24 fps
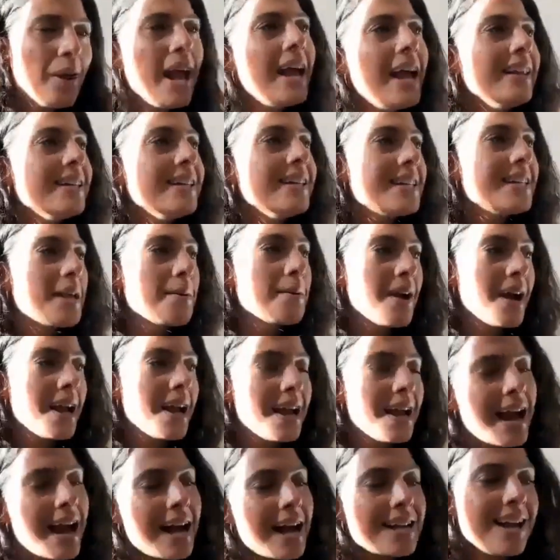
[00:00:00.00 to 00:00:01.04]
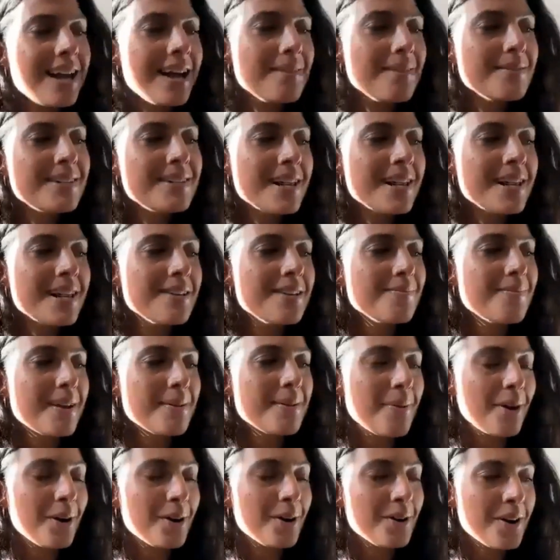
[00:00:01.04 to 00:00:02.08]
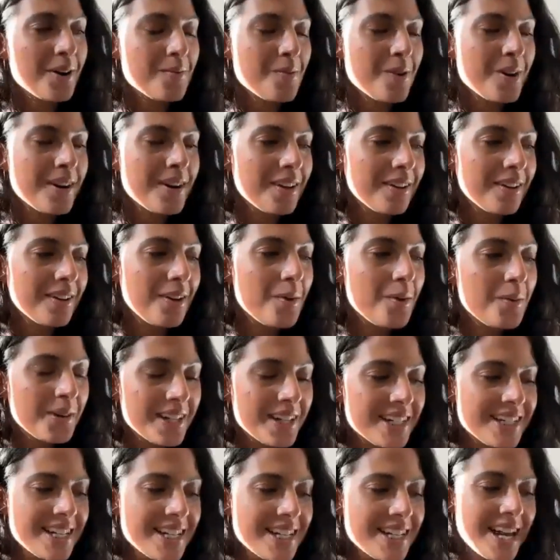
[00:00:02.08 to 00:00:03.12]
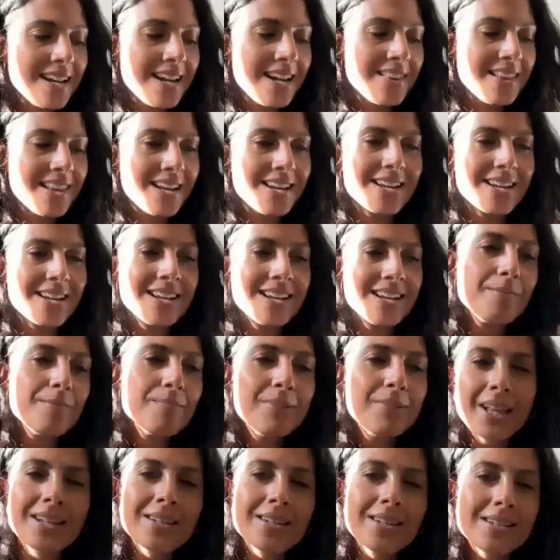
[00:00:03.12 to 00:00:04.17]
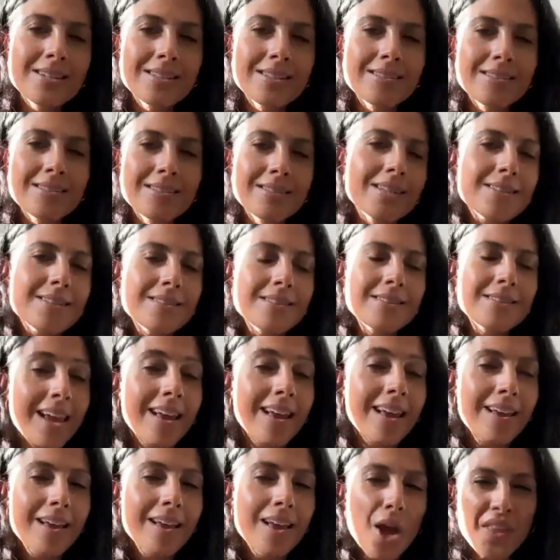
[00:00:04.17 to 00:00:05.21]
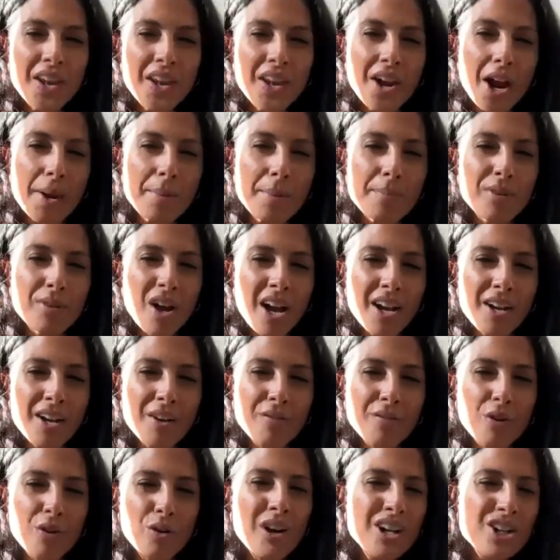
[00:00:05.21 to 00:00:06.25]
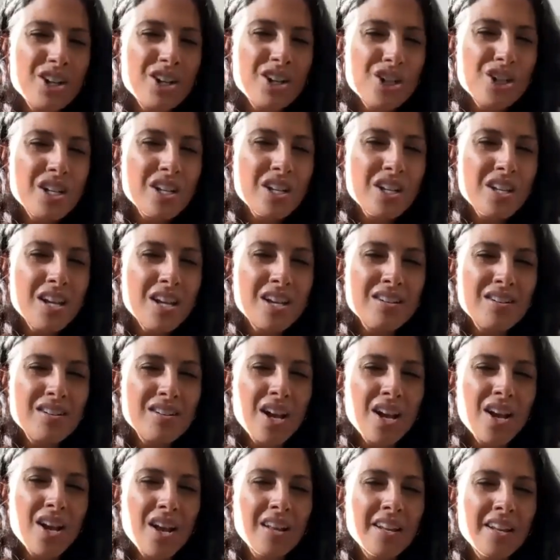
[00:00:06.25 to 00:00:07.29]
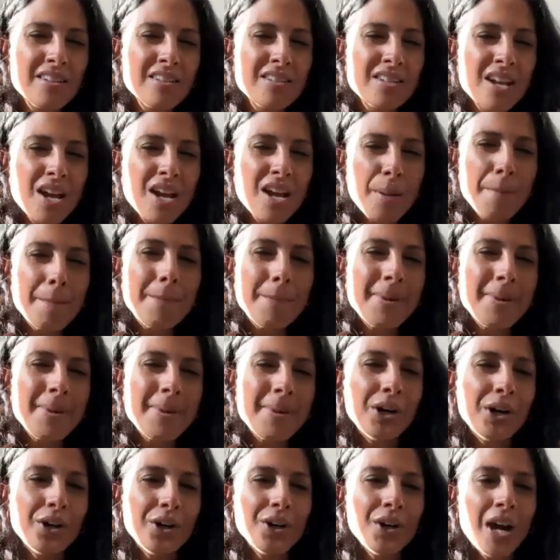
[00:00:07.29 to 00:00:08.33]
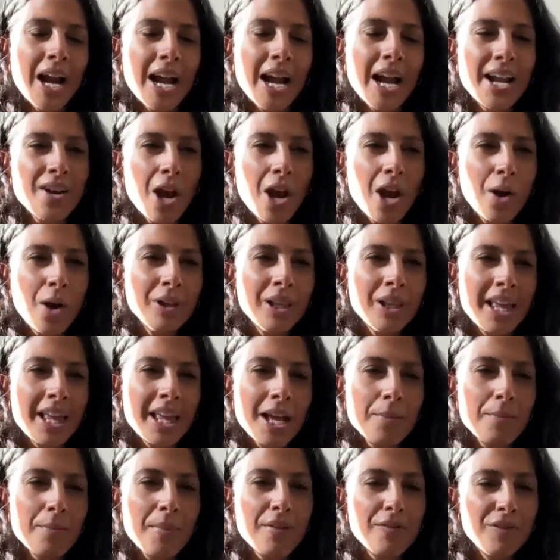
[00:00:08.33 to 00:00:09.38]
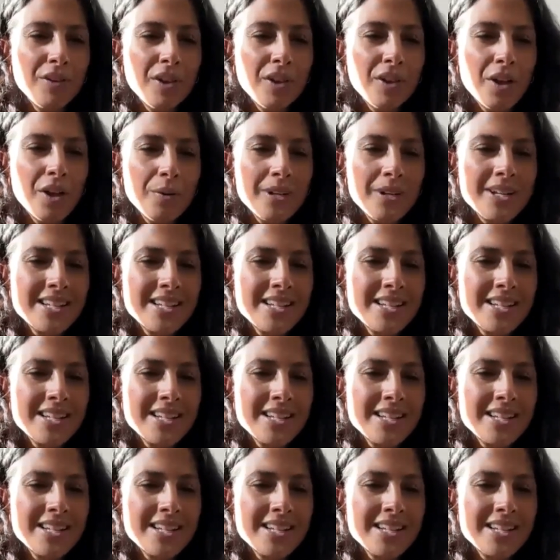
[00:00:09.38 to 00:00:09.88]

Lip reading: okay, let's say I say to my partner, I want to go on a date, and then he plans this thing, but then I'm kind of crunchy and bitter and not really in my flow.